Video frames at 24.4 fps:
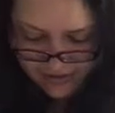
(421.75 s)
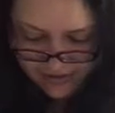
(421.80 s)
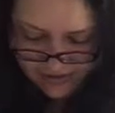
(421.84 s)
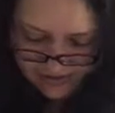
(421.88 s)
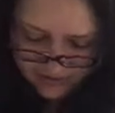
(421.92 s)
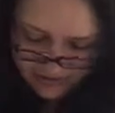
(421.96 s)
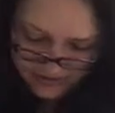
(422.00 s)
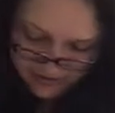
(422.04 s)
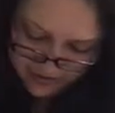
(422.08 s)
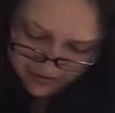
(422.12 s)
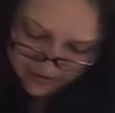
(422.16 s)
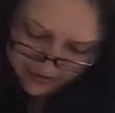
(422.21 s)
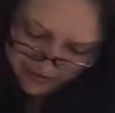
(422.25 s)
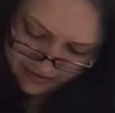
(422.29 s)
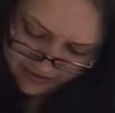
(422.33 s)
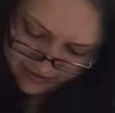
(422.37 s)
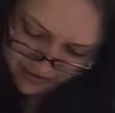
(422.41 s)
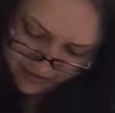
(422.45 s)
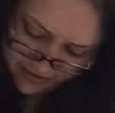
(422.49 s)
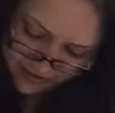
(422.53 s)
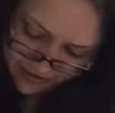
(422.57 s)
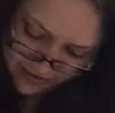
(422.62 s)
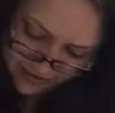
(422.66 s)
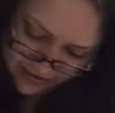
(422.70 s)

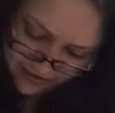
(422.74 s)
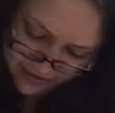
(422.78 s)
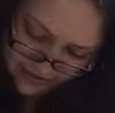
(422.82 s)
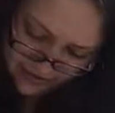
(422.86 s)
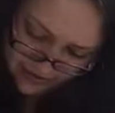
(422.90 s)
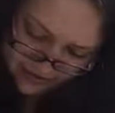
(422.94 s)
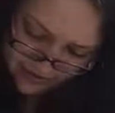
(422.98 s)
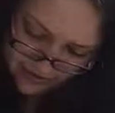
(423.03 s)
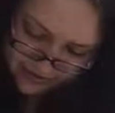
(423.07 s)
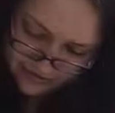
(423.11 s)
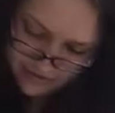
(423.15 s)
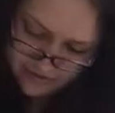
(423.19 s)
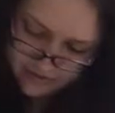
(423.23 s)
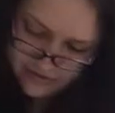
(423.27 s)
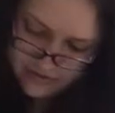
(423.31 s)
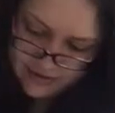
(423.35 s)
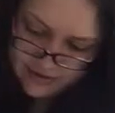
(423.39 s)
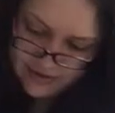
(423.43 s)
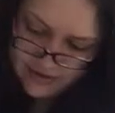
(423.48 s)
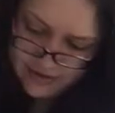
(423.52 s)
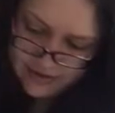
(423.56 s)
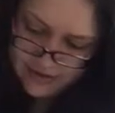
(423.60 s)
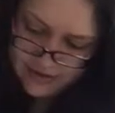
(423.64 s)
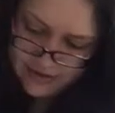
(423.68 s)

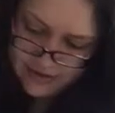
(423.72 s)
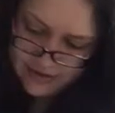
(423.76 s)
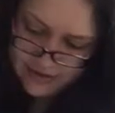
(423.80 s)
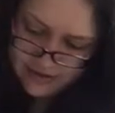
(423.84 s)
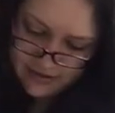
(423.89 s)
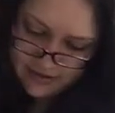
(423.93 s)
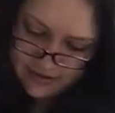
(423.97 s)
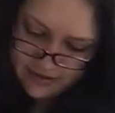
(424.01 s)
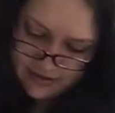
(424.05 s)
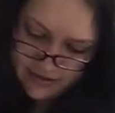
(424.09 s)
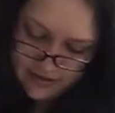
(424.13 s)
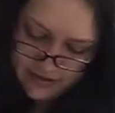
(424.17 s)
(silence)